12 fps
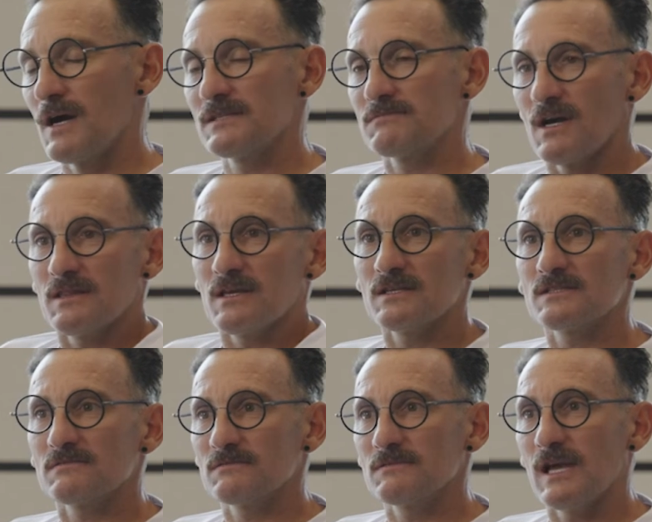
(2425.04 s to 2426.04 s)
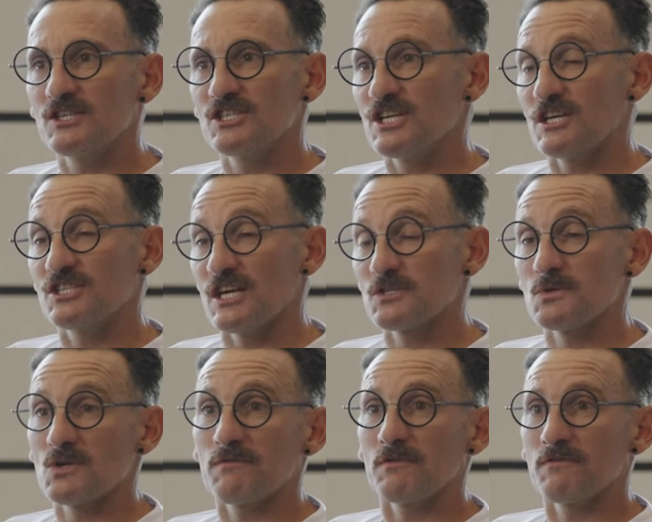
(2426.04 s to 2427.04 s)
I think it's Jess
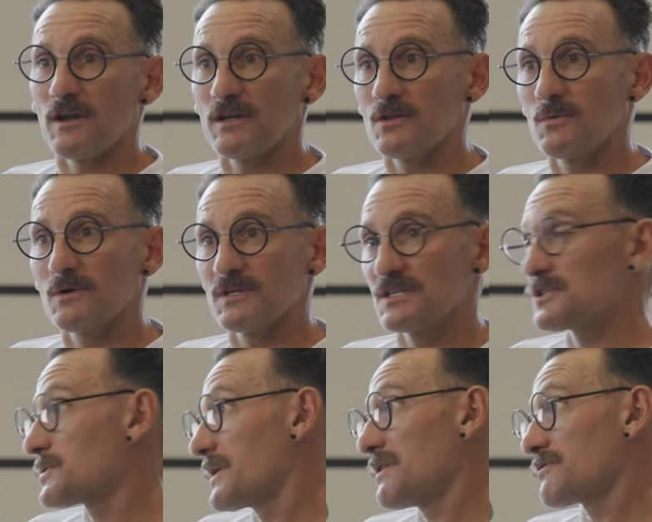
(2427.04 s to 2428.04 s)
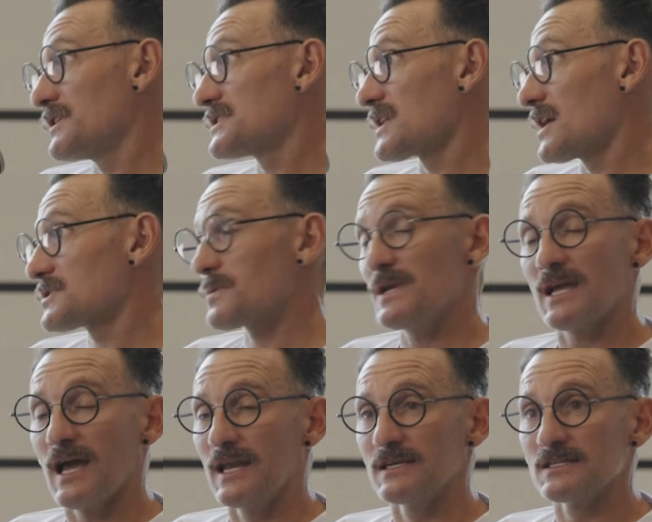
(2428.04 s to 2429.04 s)
was off the front at the World Under-23s last
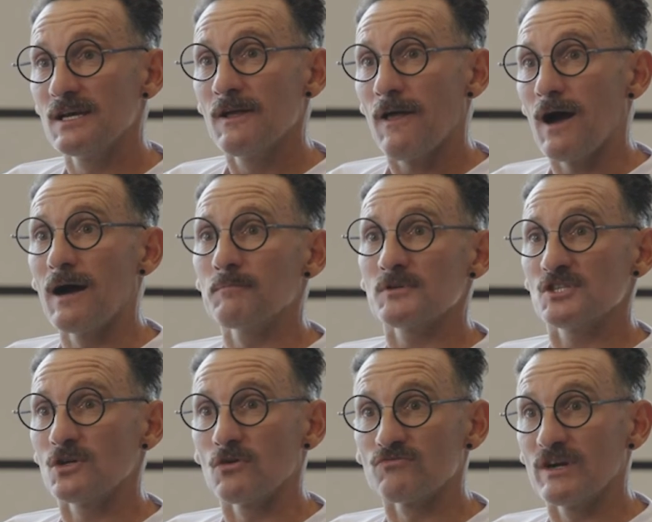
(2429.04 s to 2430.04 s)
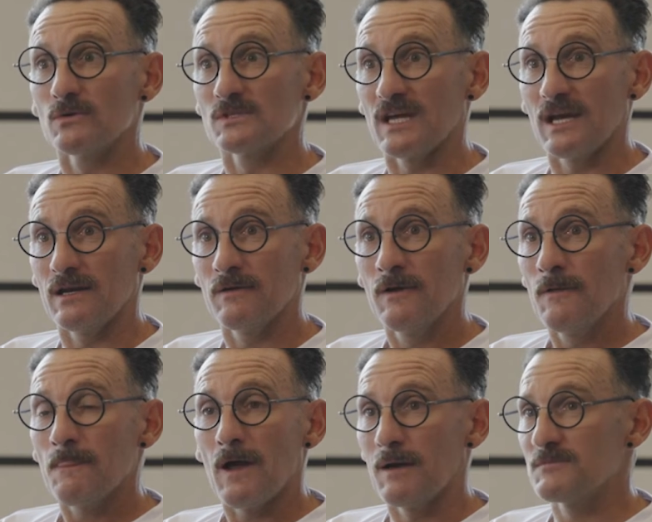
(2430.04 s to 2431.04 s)
weekend, but she got reeled in.
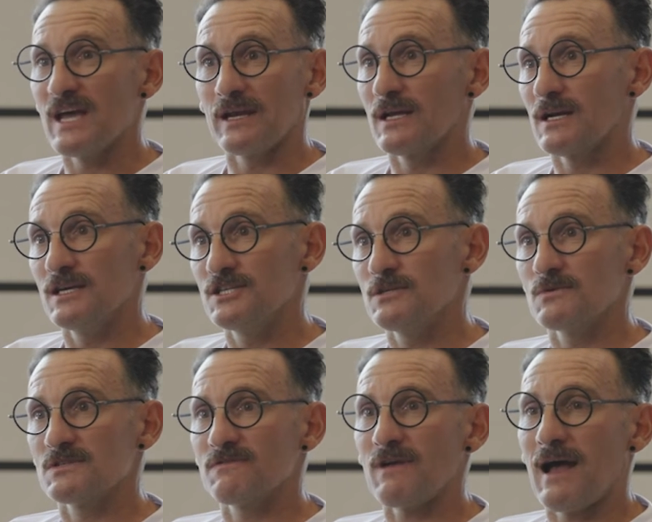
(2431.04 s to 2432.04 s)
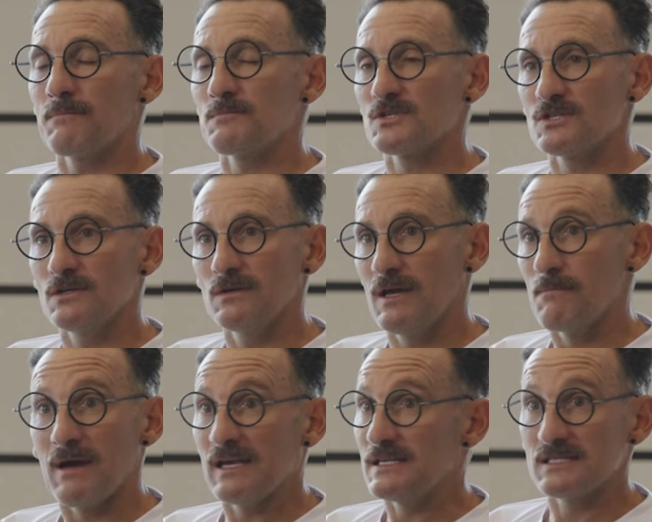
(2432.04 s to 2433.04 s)
Technically, she was absolutely
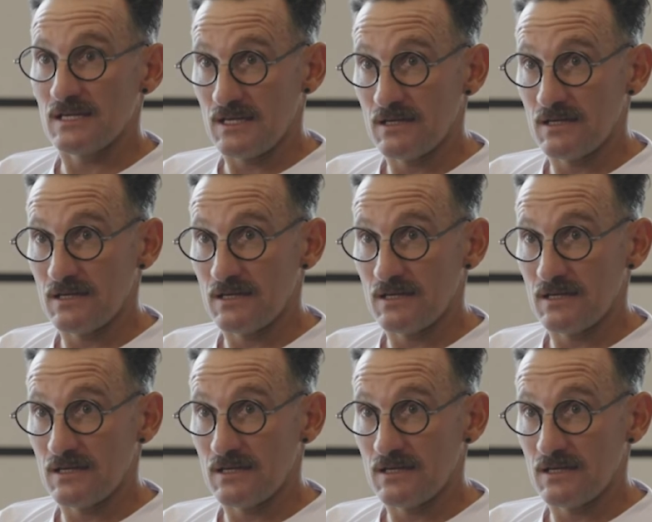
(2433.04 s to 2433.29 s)
amazing.